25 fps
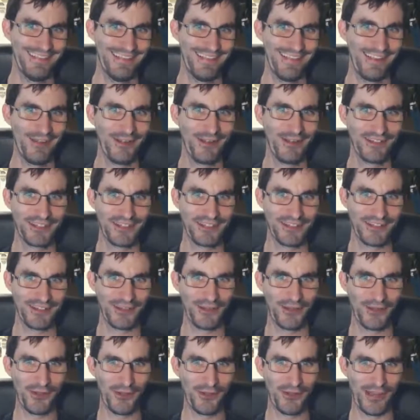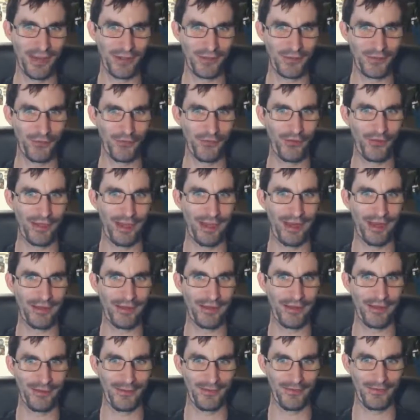He was into the whole like
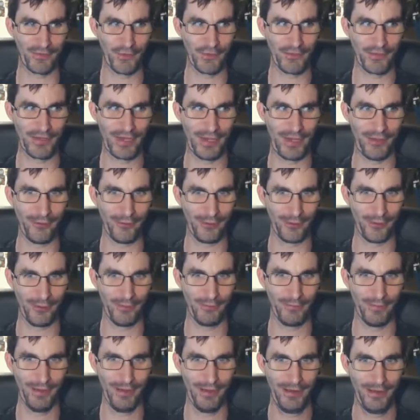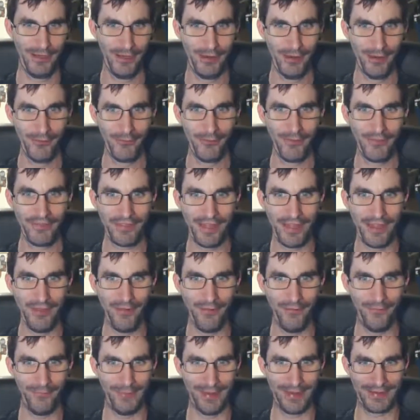juvenile humor. What the
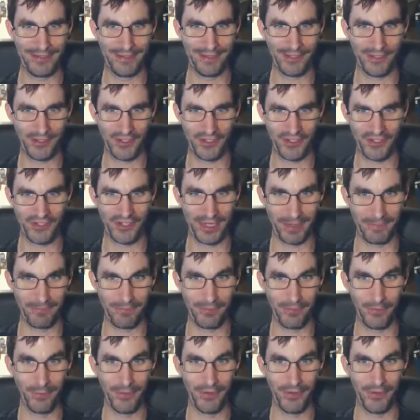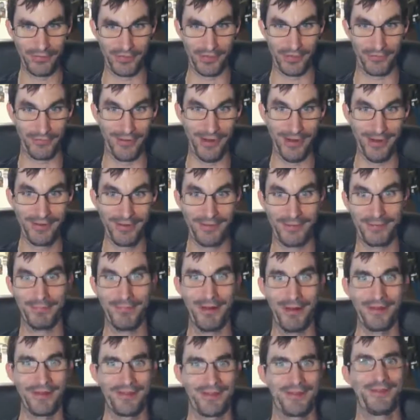hell? My deer is shitting poo as it runs.
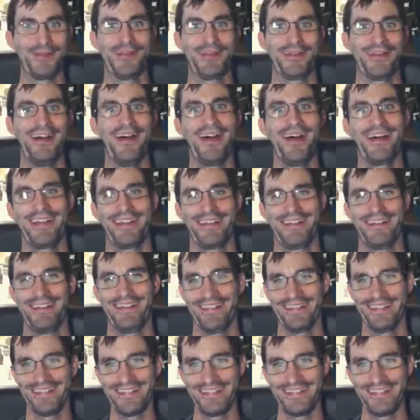What is going on here?